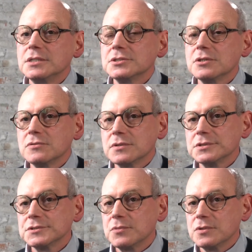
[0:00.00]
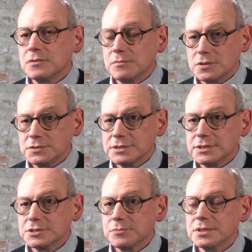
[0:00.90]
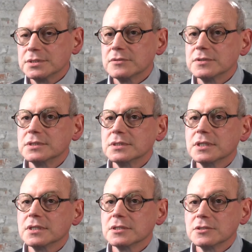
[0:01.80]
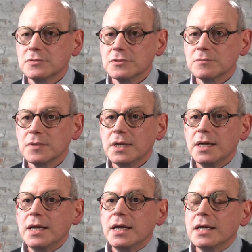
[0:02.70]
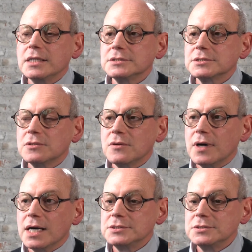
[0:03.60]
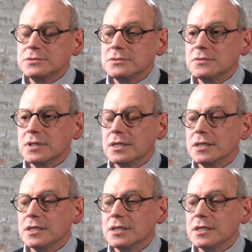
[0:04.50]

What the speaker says: so we're a small multidisciplinary group. And so I do,